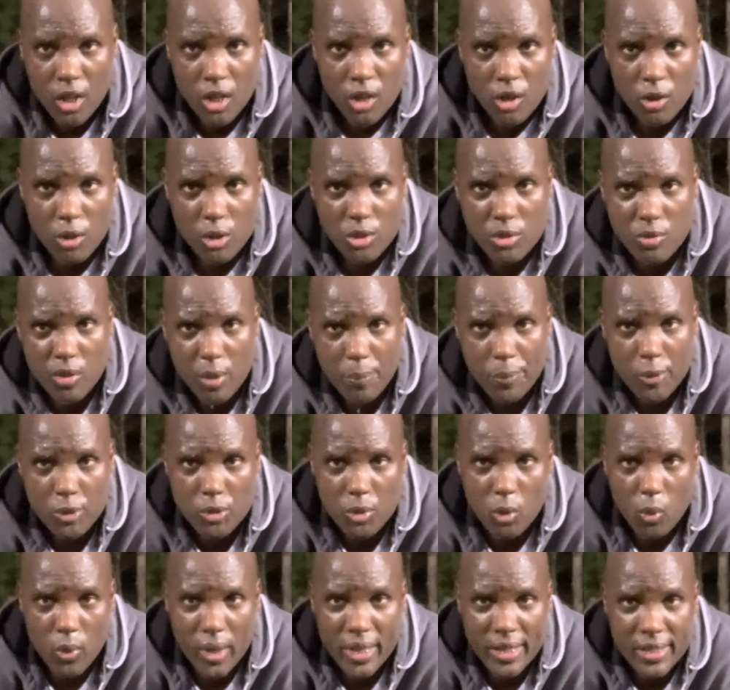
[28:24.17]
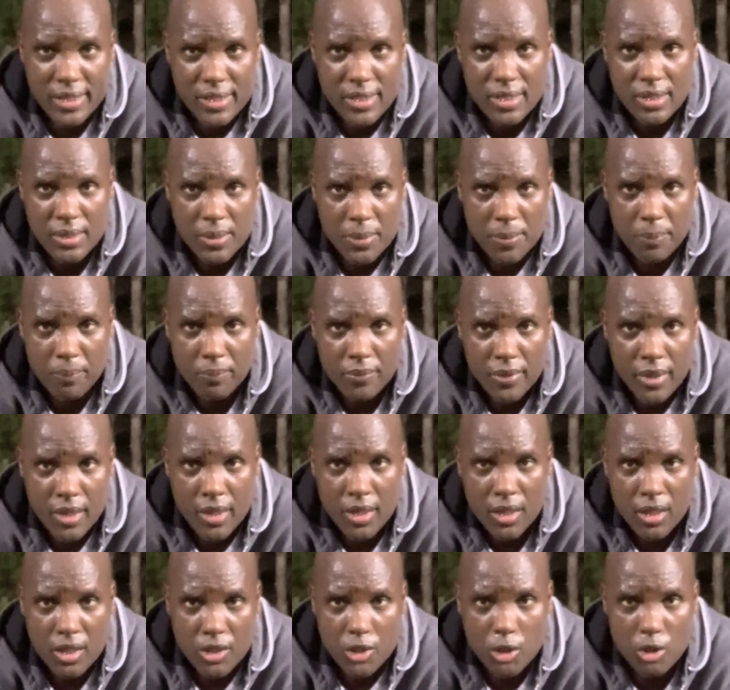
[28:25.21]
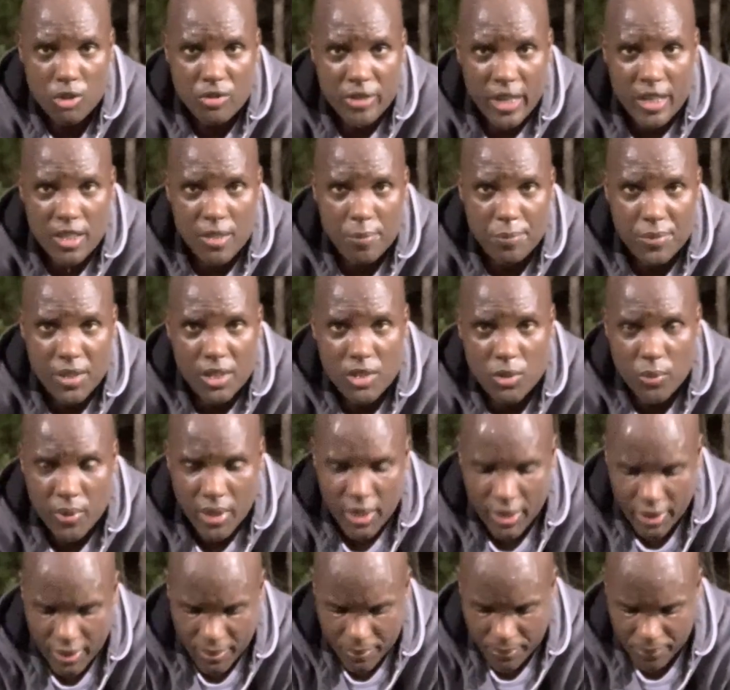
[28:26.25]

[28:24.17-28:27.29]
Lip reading: Closed grip also works your triceps as well.